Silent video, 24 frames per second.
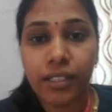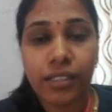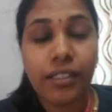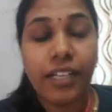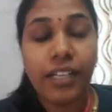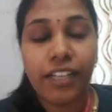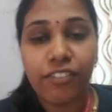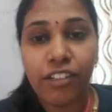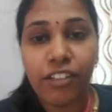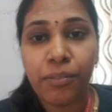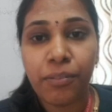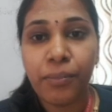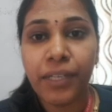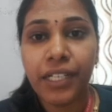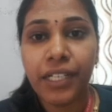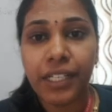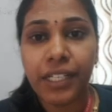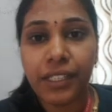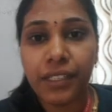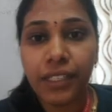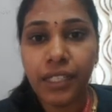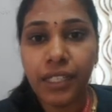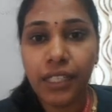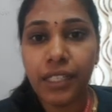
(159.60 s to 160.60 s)
development
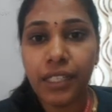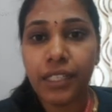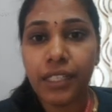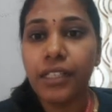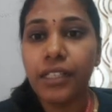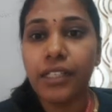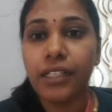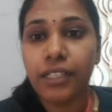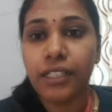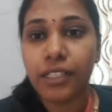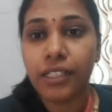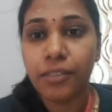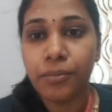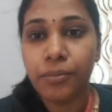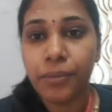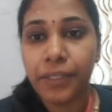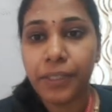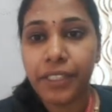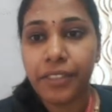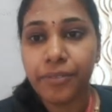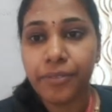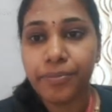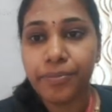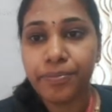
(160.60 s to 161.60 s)
in the
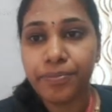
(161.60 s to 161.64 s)
company.